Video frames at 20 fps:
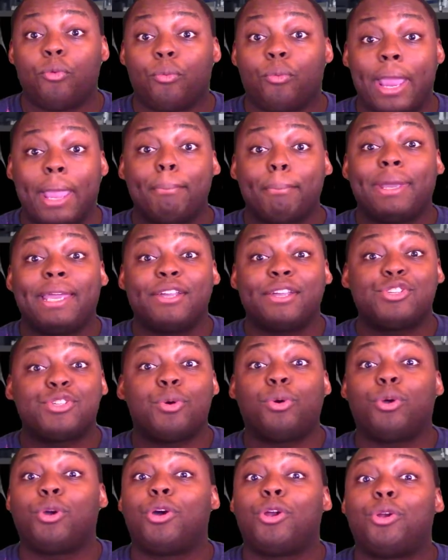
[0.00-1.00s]
Ram being
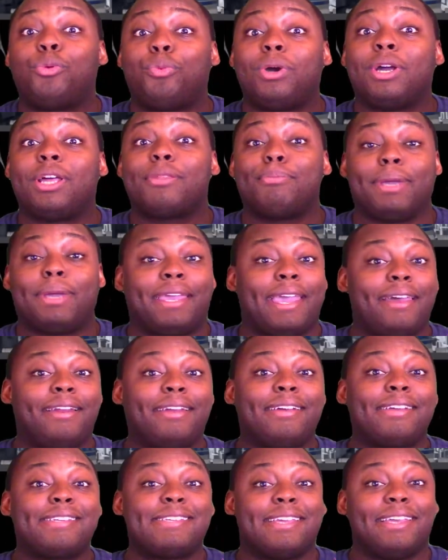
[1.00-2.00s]
so good with
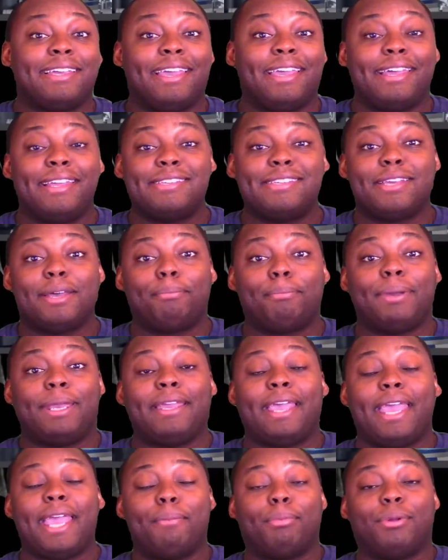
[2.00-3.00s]
mechanics, he ends up
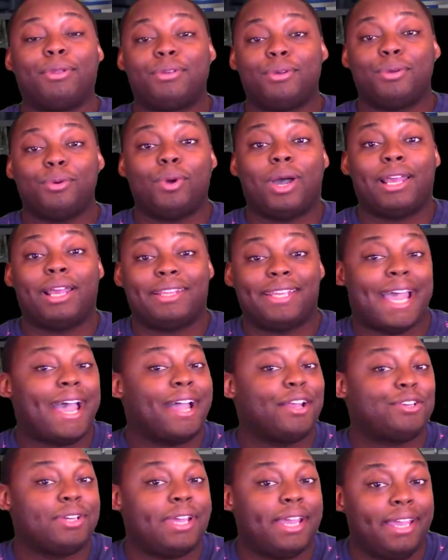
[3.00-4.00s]
being able to
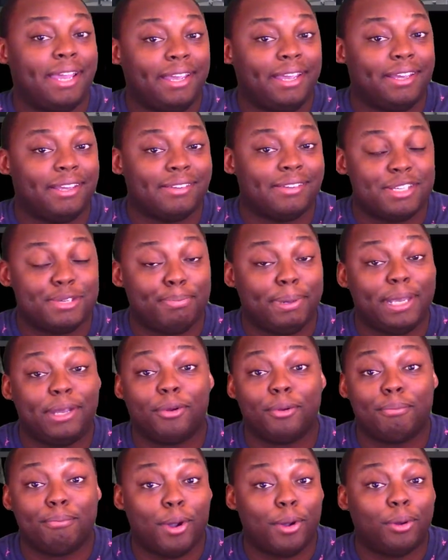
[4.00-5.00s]
attach a
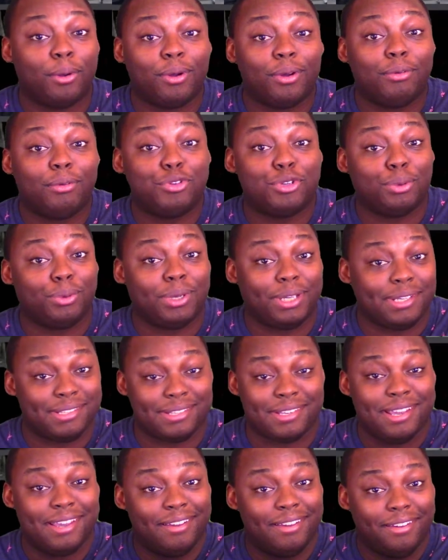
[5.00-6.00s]
speeder motor to
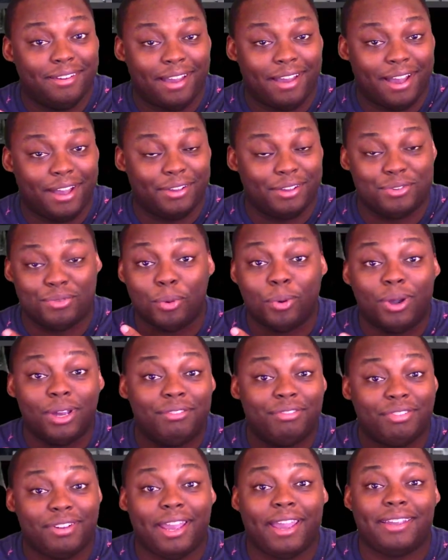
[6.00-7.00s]
his
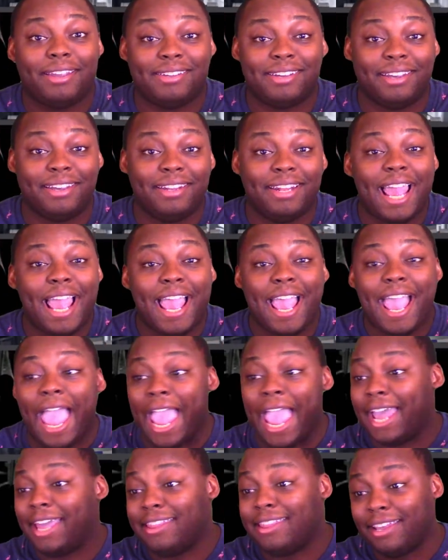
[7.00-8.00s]
droid V-18,
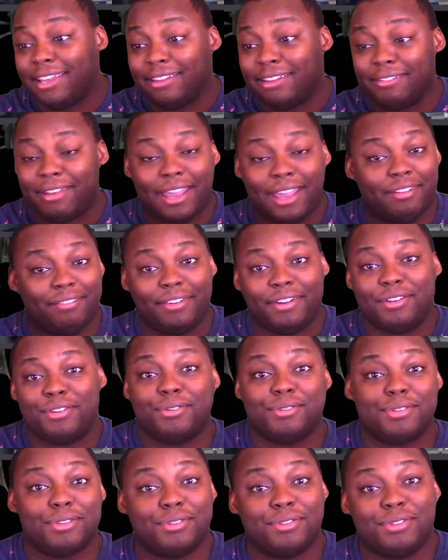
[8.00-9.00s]
and then
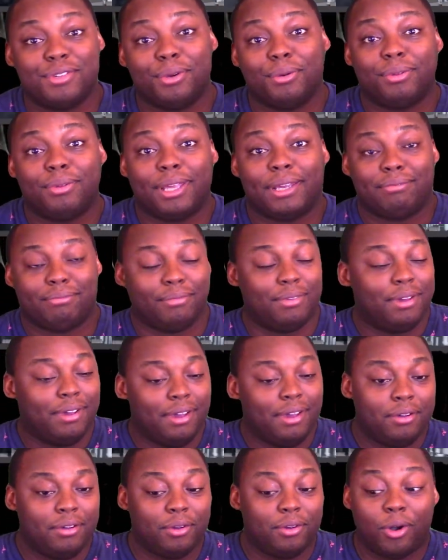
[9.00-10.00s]
adventures ensue. They
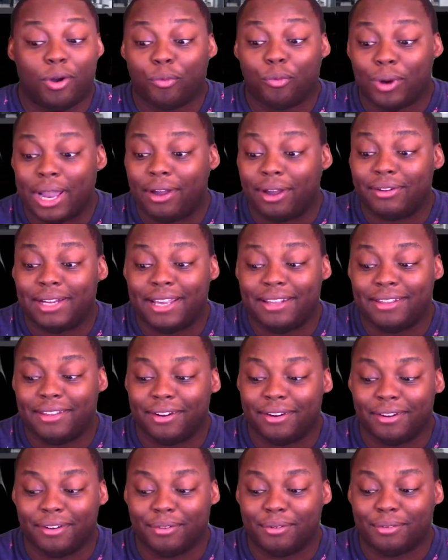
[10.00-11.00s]
go around and
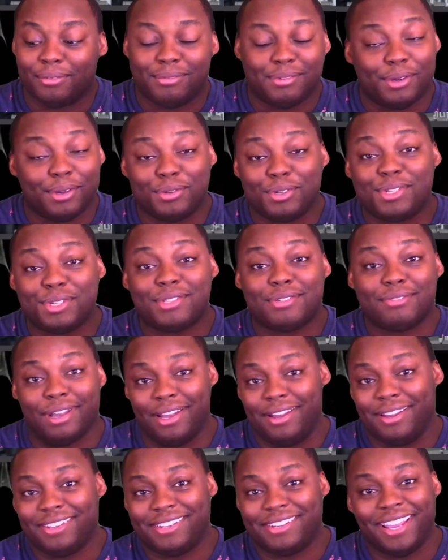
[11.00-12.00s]
they're just
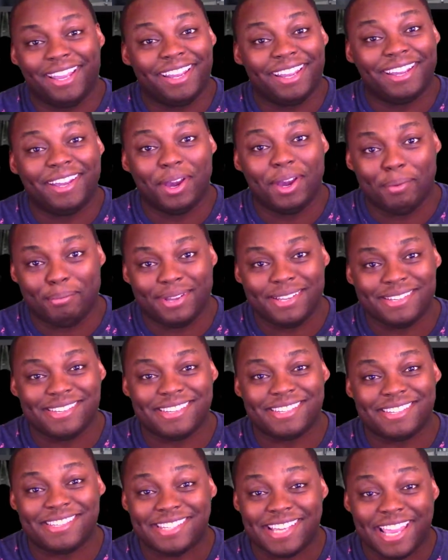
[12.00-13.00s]
taking care of
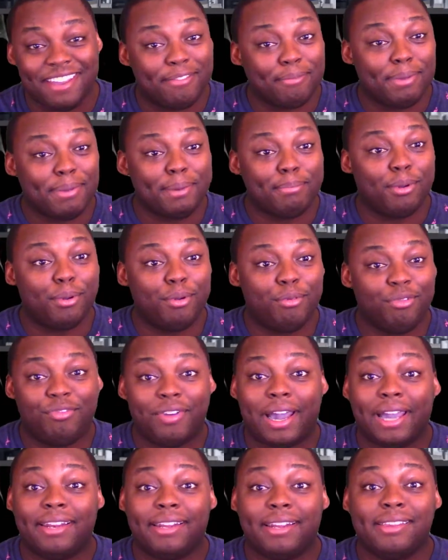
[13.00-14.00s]
business, saving people,
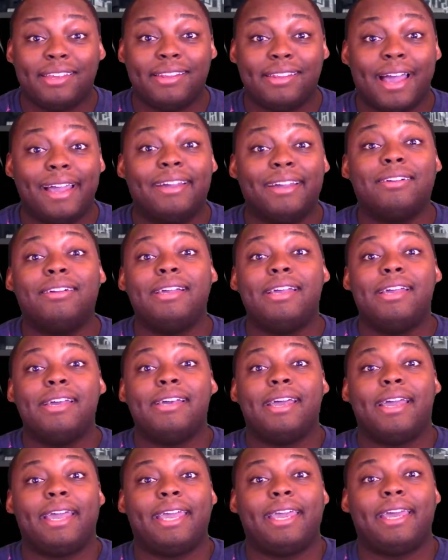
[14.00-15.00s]
fighting the Nihil,
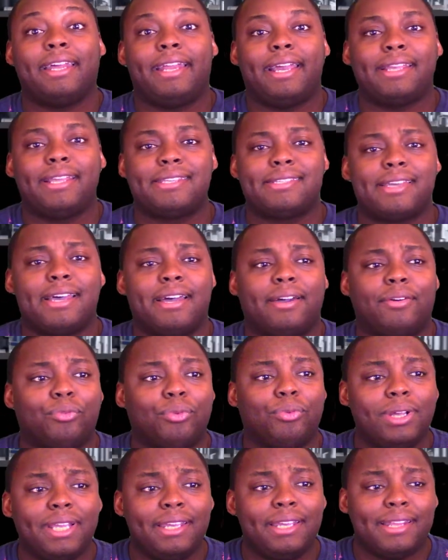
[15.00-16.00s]
and it's a
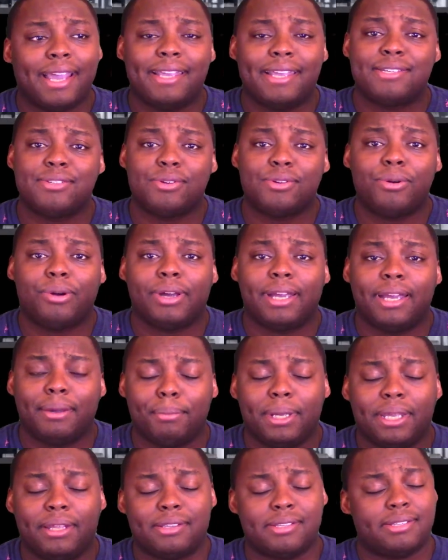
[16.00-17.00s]
really nice story.
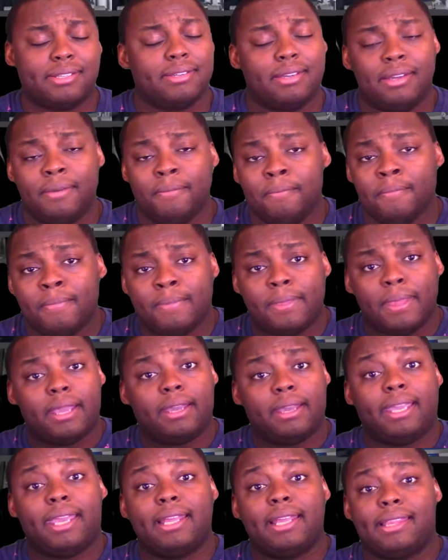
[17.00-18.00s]
I mean,
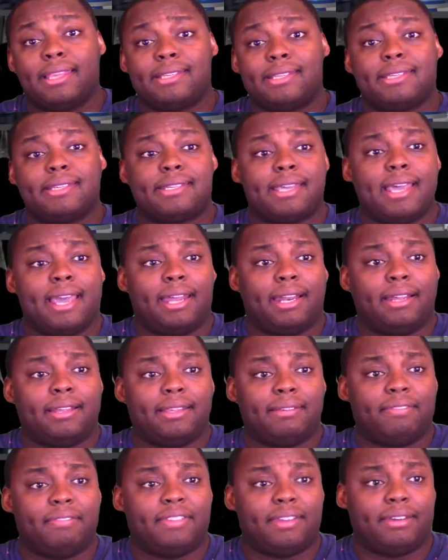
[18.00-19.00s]
this is kind
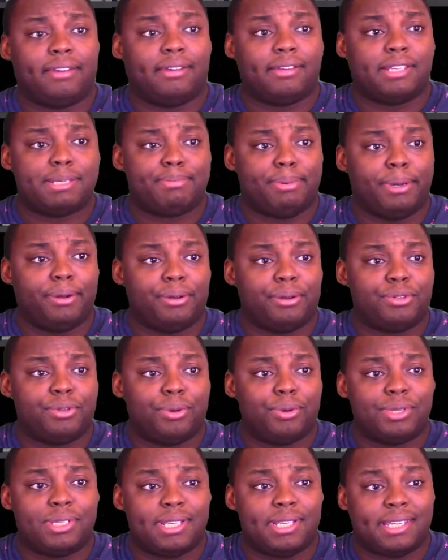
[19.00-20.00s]
of the
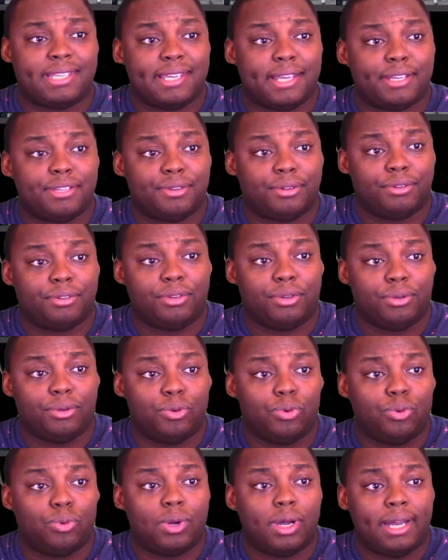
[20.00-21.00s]
spiritual successor
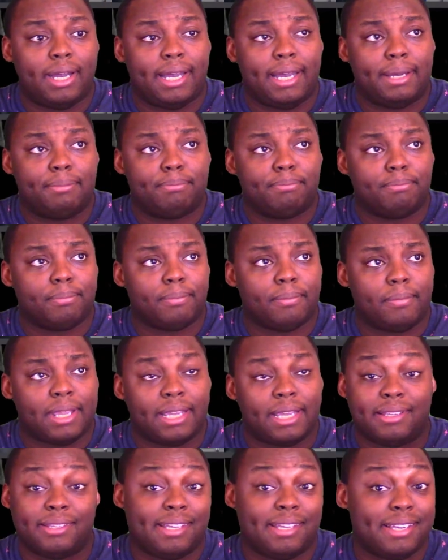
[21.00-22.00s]
to
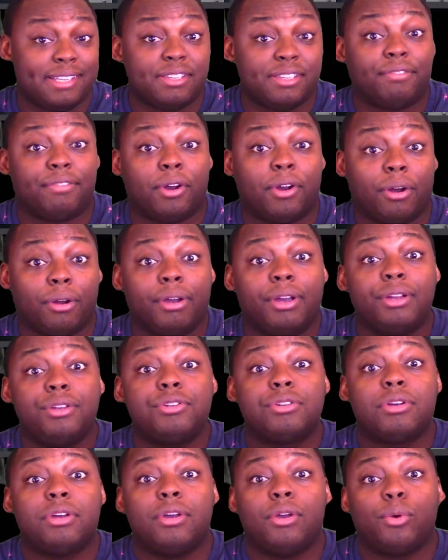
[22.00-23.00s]
A Test of
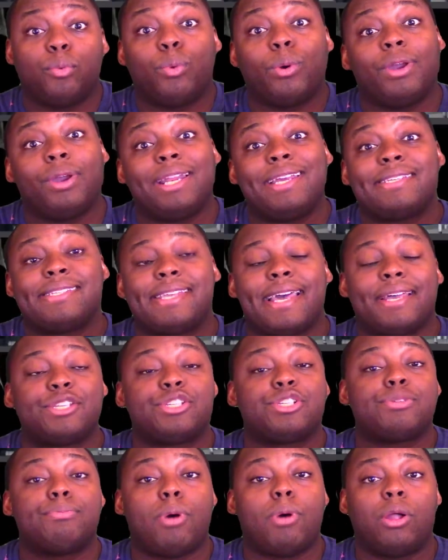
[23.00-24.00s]
Courage, where it is
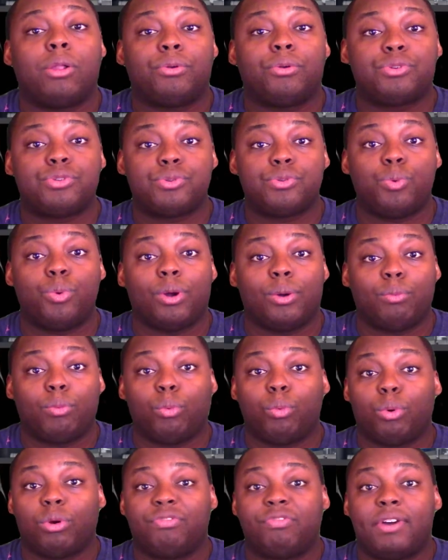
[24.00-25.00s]
that smaller story
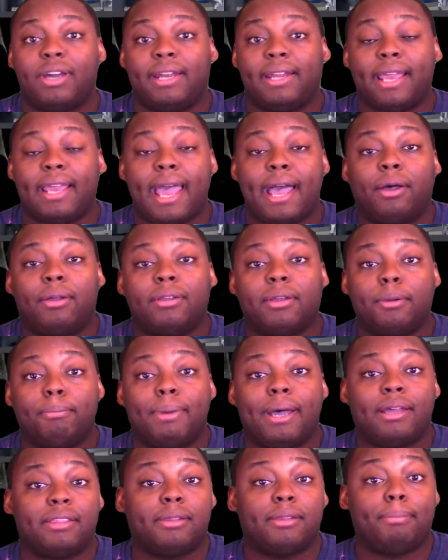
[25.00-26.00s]
where we're finding out
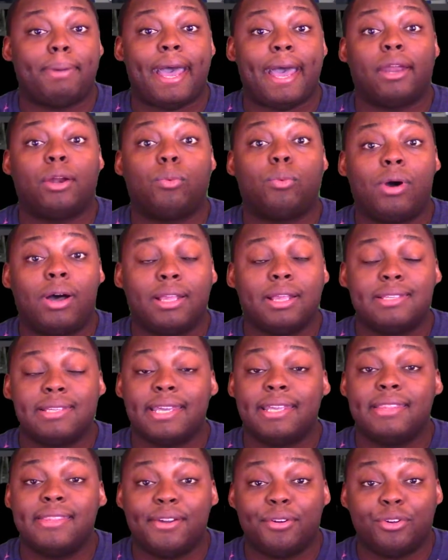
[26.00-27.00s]
about the
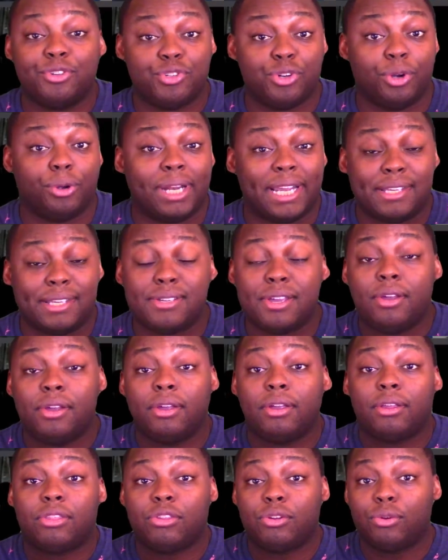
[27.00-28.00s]
Padawans and their journeys
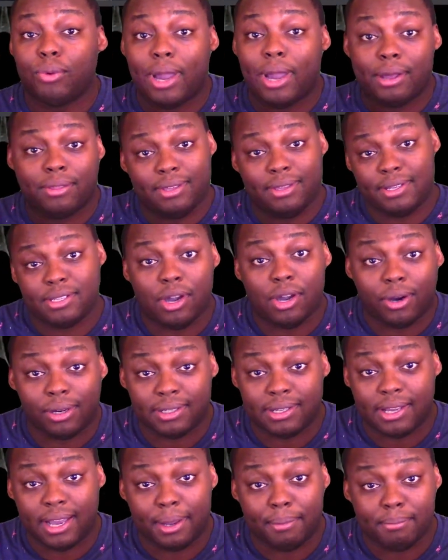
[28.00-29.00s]
throughout these
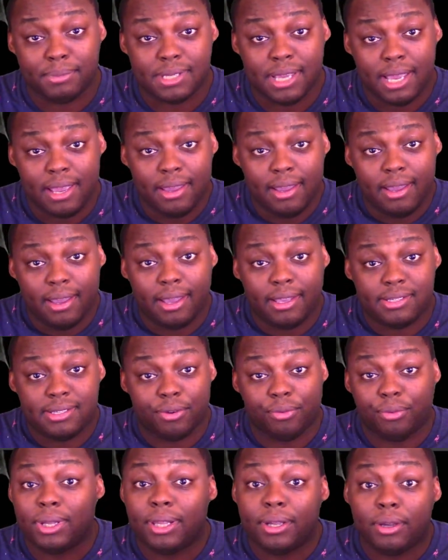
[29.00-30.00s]
hard times.
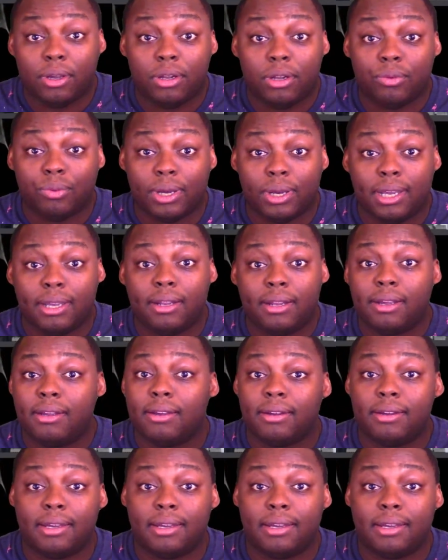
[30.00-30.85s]
It's a really good read.